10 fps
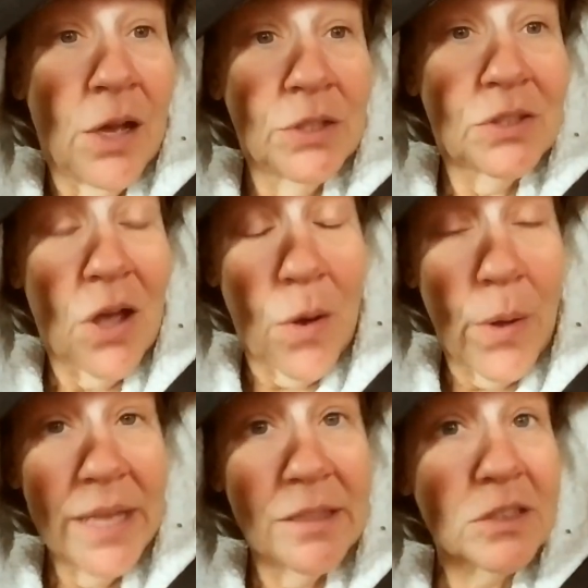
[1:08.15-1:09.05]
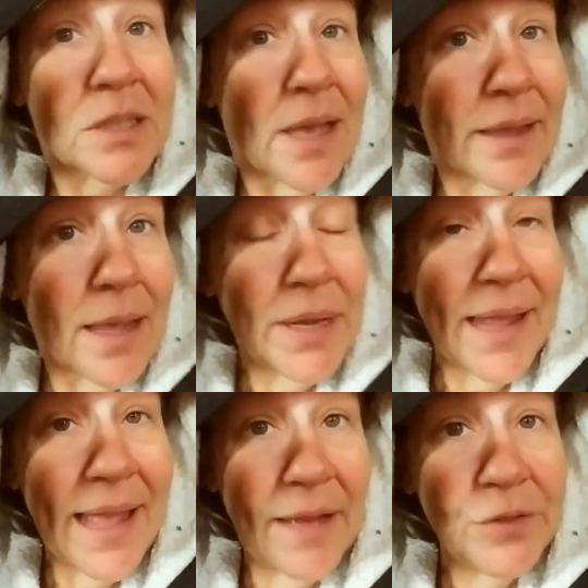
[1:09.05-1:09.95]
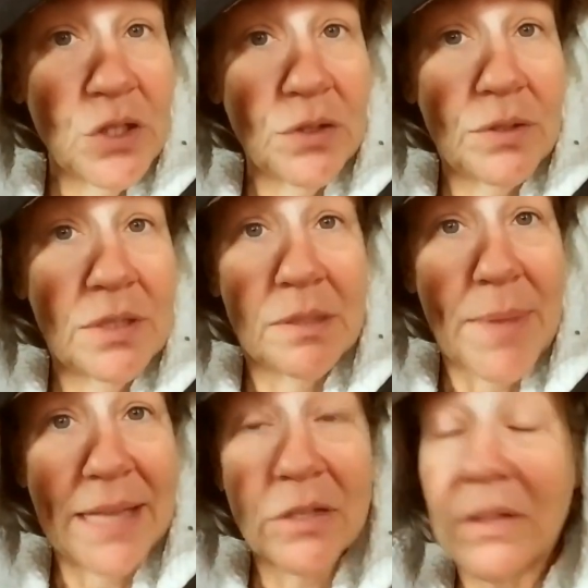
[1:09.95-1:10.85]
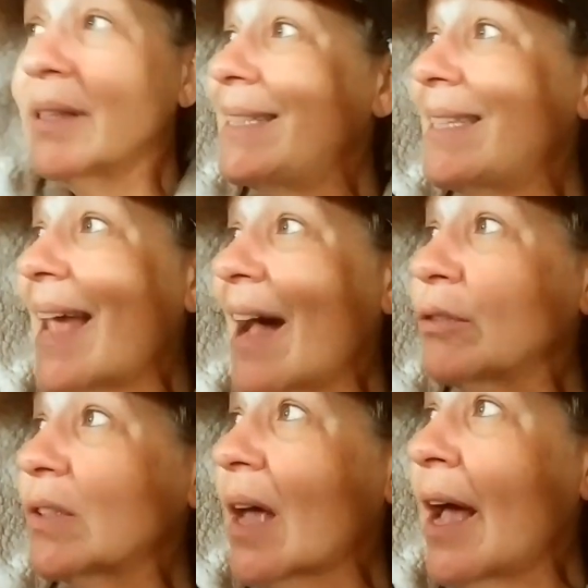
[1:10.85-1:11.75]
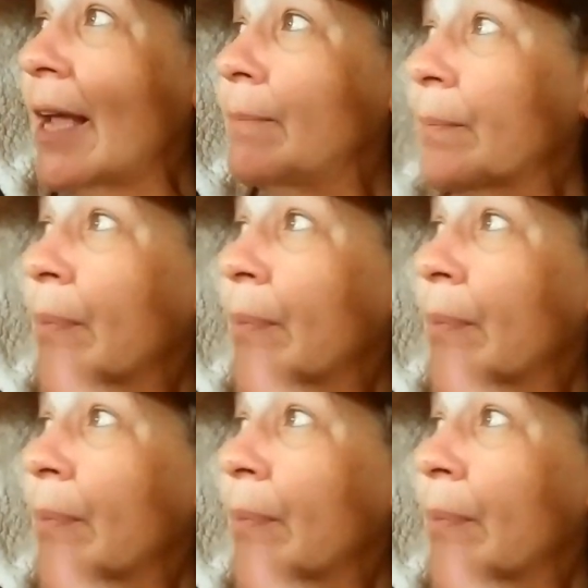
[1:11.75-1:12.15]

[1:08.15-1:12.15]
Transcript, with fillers: So looks like I'm going to have to dismantle at least the outside